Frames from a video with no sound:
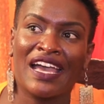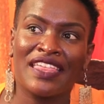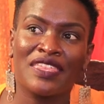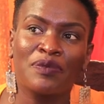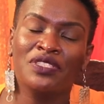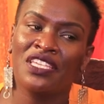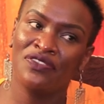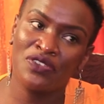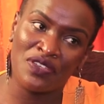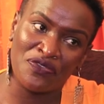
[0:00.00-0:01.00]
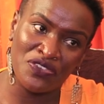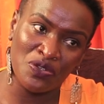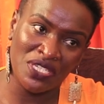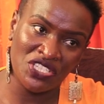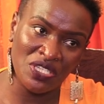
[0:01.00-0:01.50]
They will give you the
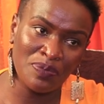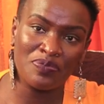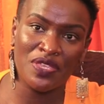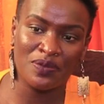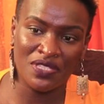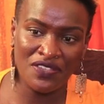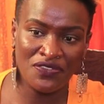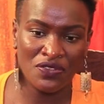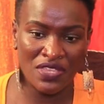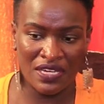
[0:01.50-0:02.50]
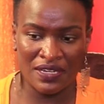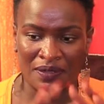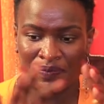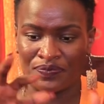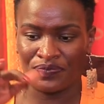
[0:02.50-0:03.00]
viewership. They will give you
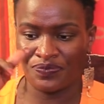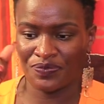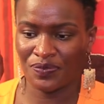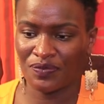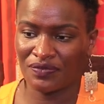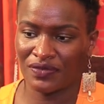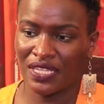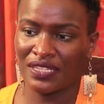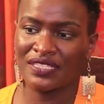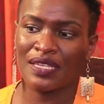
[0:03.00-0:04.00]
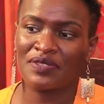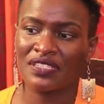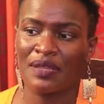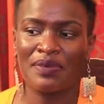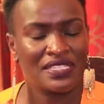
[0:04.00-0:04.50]
the
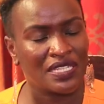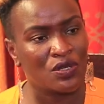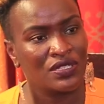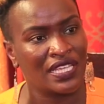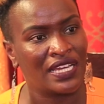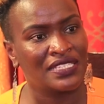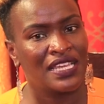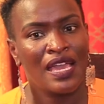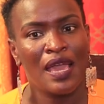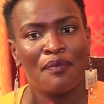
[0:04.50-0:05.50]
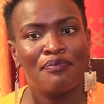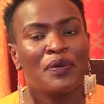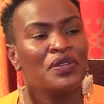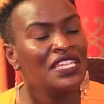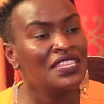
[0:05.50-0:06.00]
subscribers and all that. Mm.
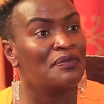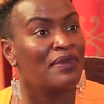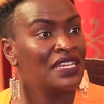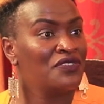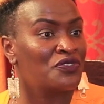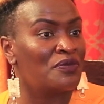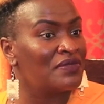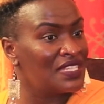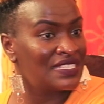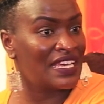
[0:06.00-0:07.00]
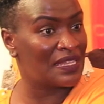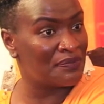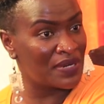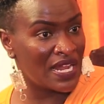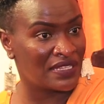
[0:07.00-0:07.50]
But we need the money from these other
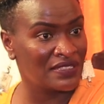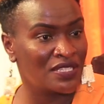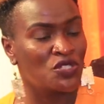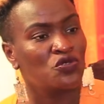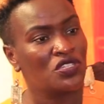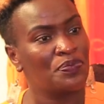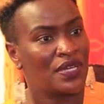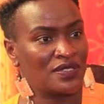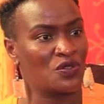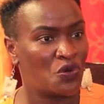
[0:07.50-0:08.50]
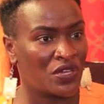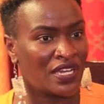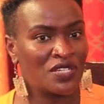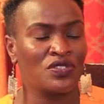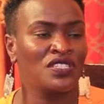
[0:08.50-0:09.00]
brands to keep us going.
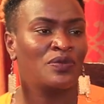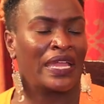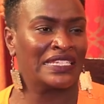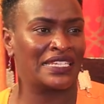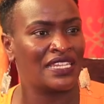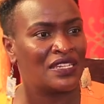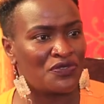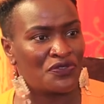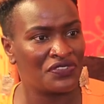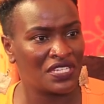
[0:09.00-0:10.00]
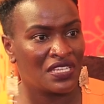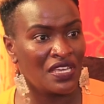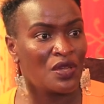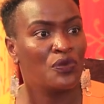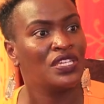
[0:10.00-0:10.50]
At Wezi, we're entertained for free.
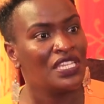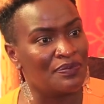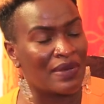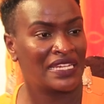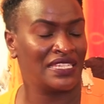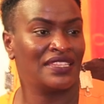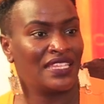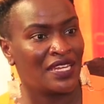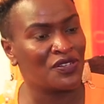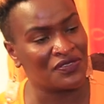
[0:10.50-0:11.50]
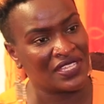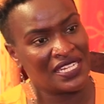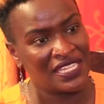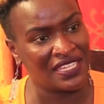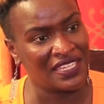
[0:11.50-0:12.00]
We need money at the end of the
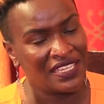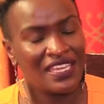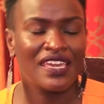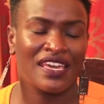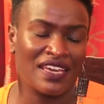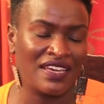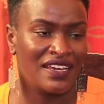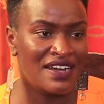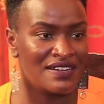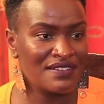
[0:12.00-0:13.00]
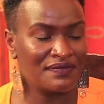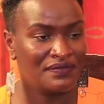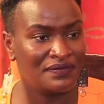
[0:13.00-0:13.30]
day. Yeah. Yeah. So